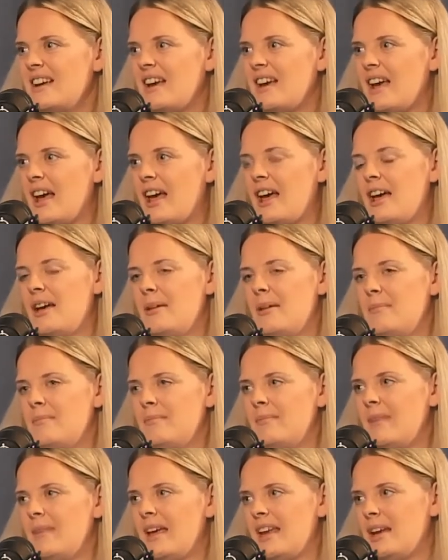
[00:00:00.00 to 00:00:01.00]

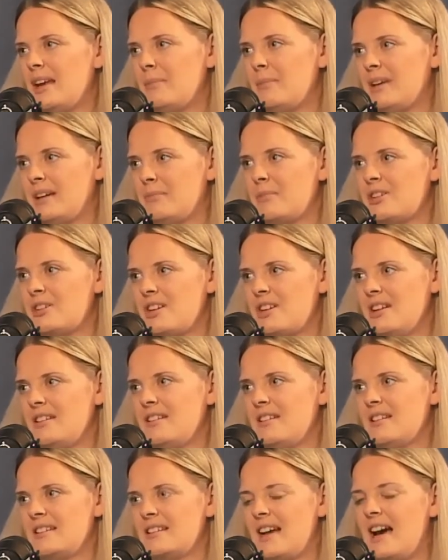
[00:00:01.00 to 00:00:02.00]
in a bigger machine
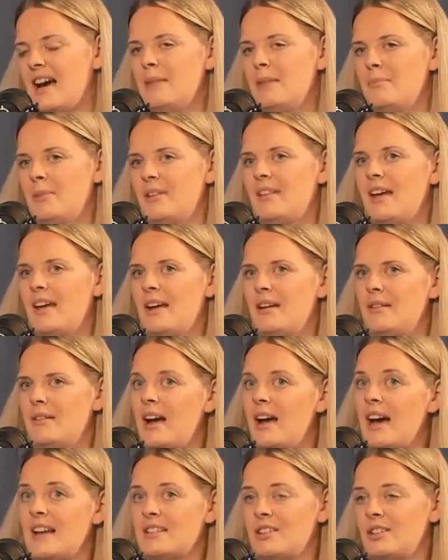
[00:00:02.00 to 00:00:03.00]
at the time. But then
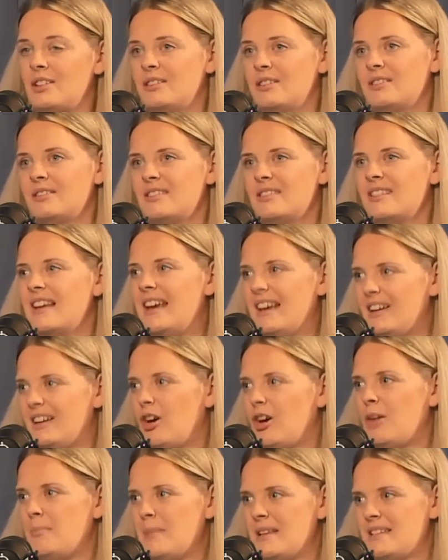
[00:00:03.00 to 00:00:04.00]
as it
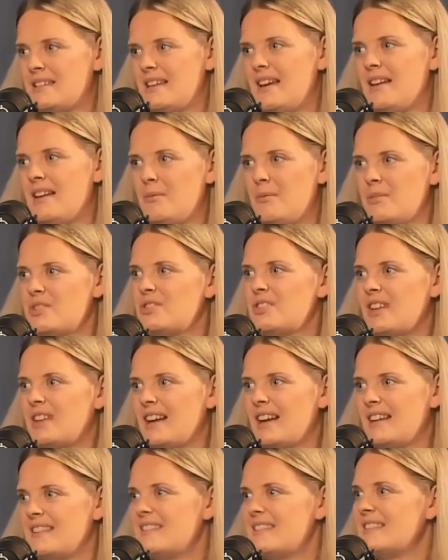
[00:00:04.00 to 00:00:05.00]
got busy and it was
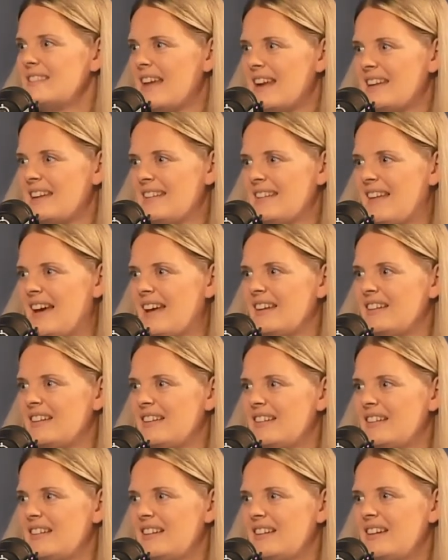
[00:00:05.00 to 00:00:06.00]
kind of steady then,
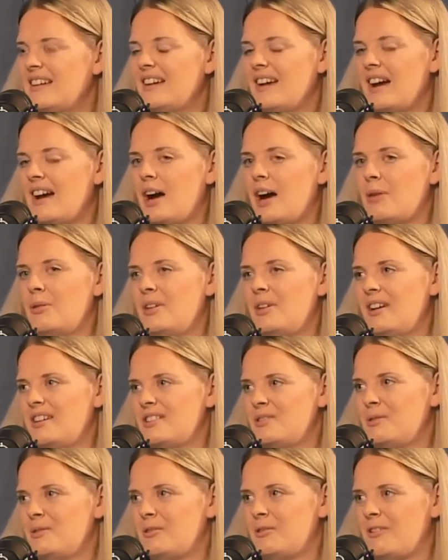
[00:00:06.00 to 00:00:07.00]
I wanted
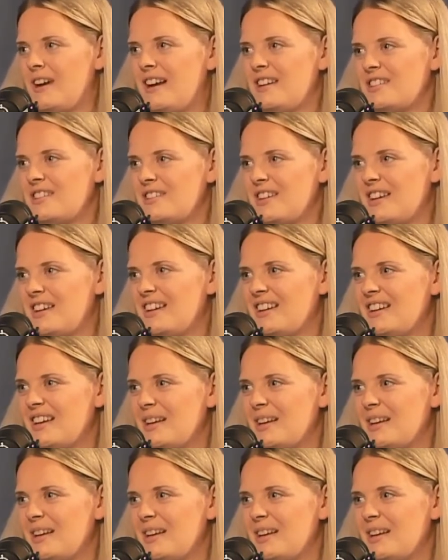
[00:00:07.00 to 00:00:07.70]
to upgrade to